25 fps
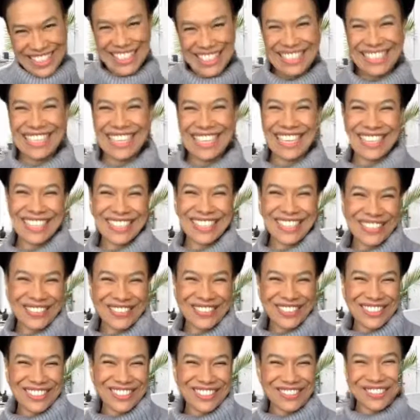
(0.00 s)
in the area
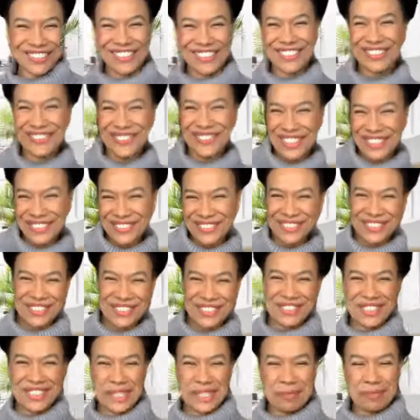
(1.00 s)
of coffee, my
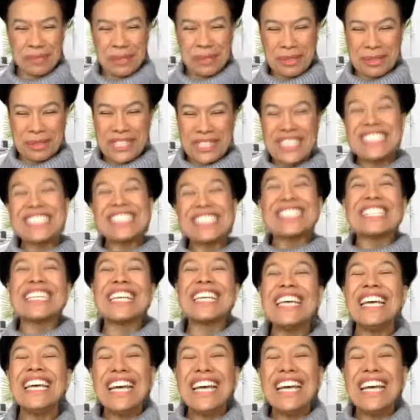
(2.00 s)
favorite beverage.